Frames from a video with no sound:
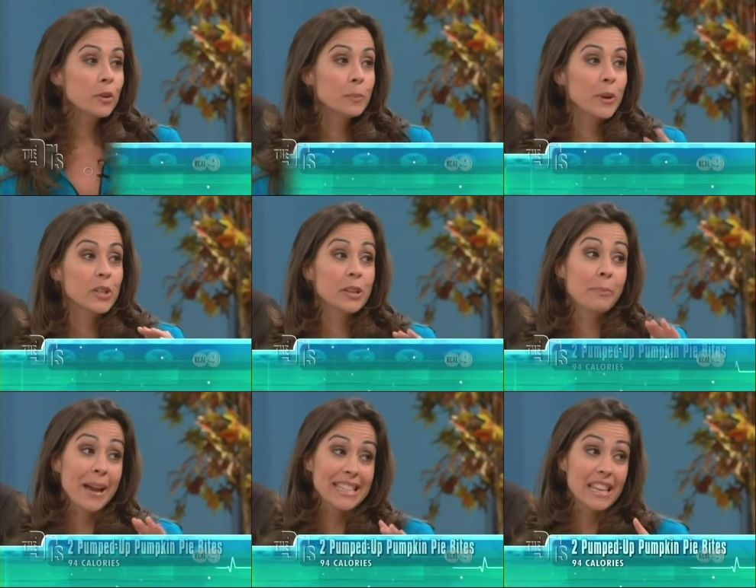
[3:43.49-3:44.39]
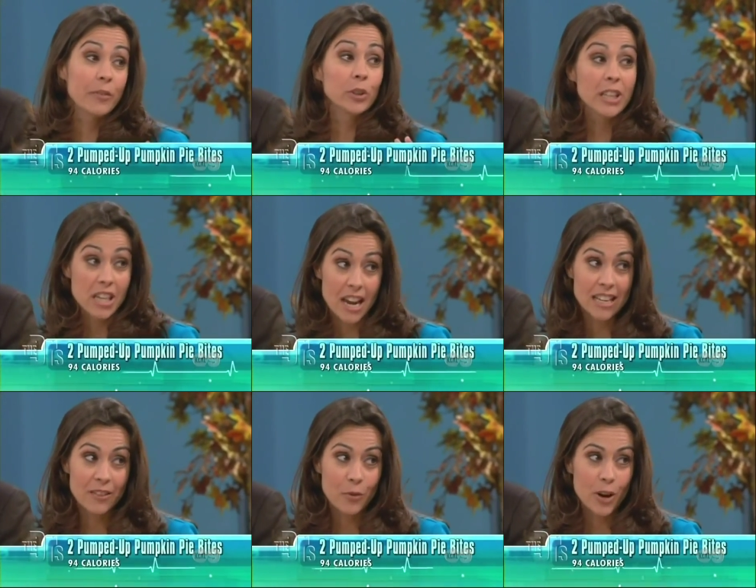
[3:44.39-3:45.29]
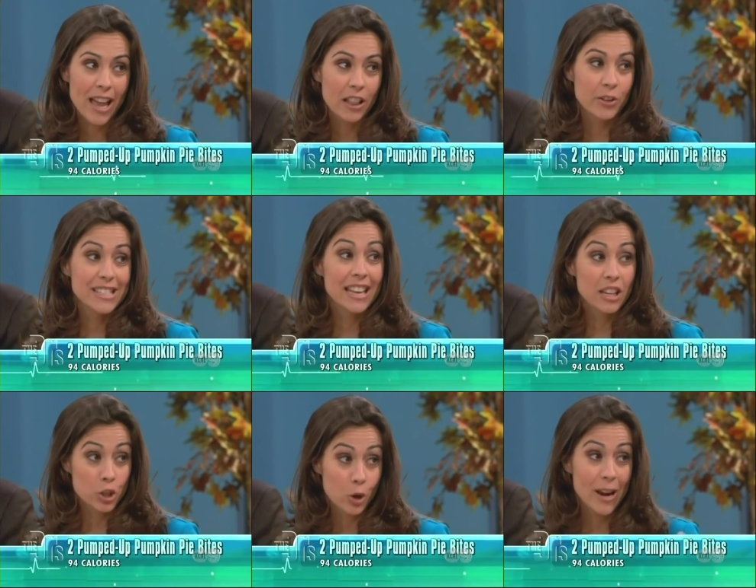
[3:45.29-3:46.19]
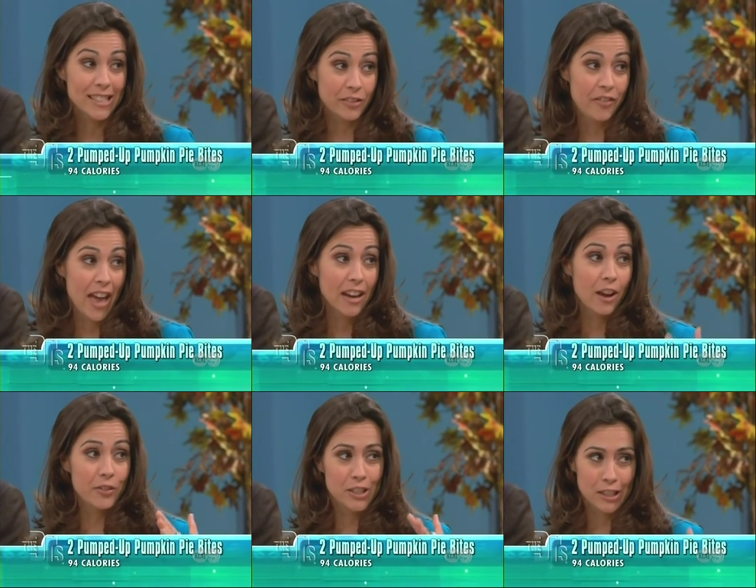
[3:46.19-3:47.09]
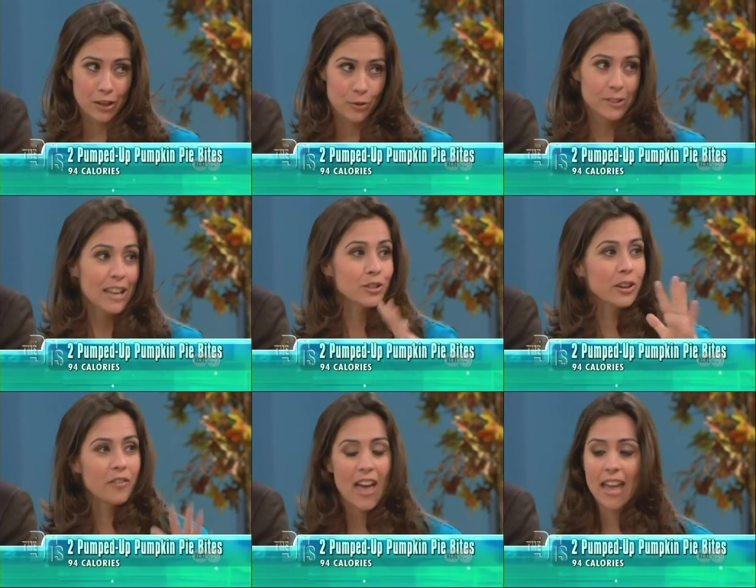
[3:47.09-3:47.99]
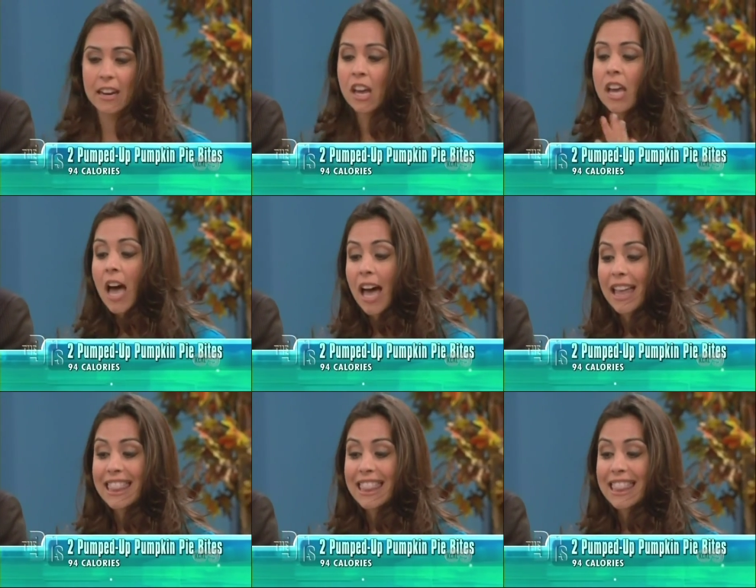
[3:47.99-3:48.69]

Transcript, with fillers: of those bites have only 94 calories and a trace of fat. Obviously, no saturated fat. Uh,